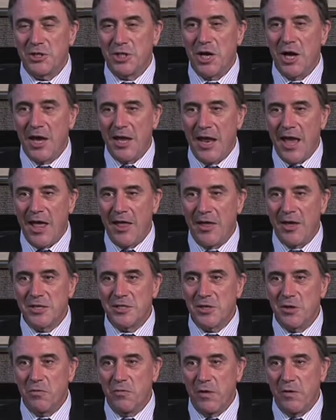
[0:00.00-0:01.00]
Shiite
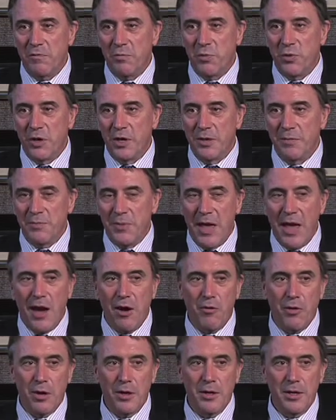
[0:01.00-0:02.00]
allies who we've put in
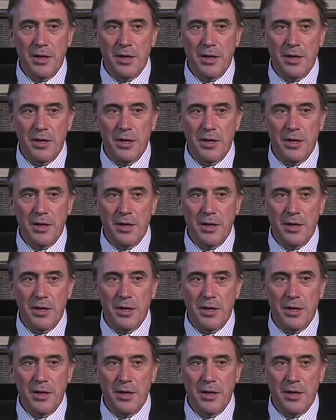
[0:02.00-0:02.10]
power.